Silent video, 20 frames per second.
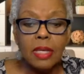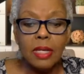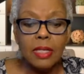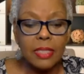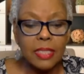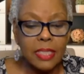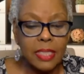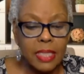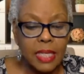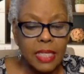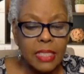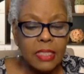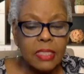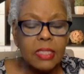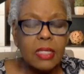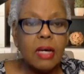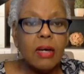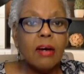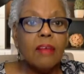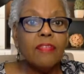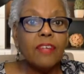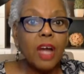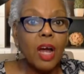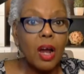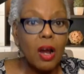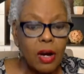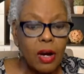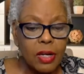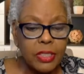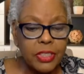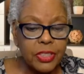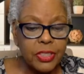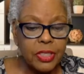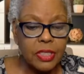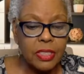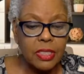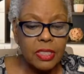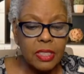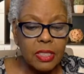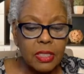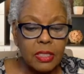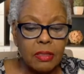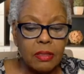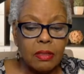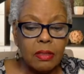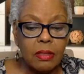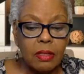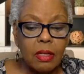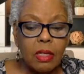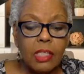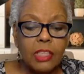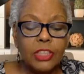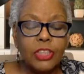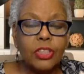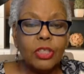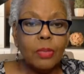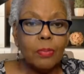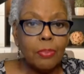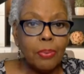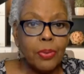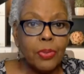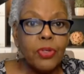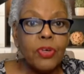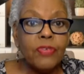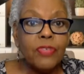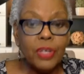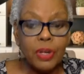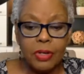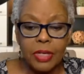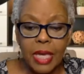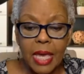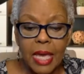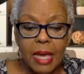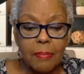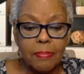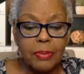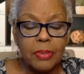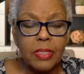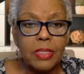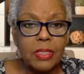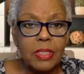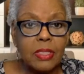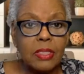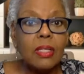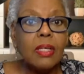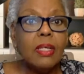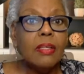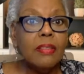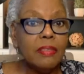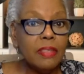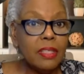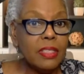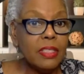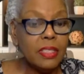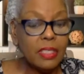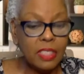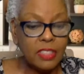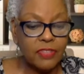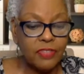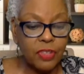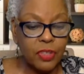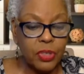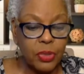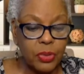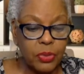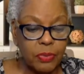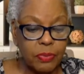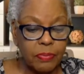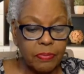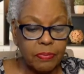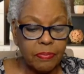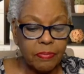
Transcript: a sense of urgency to improve your campus, this is for you.